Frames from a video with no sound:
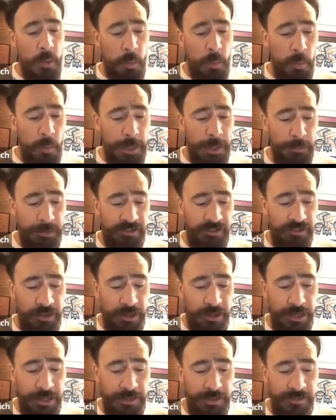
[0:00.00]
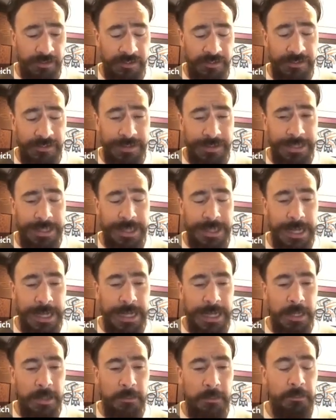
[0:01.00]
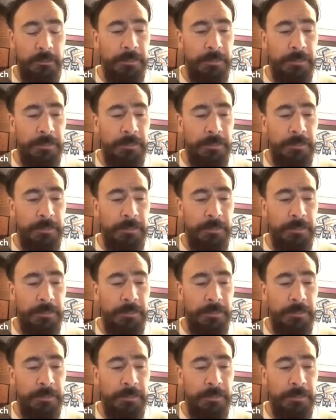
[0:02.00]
when we started to see that